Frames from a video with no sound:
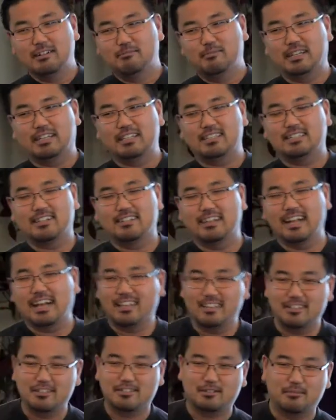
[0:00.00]
because they're
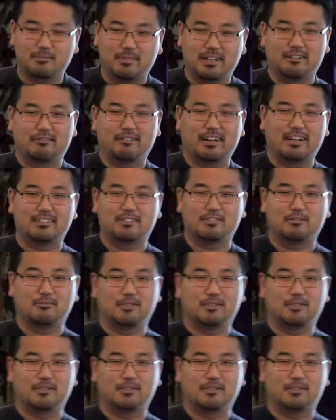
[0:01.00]
not used to being around so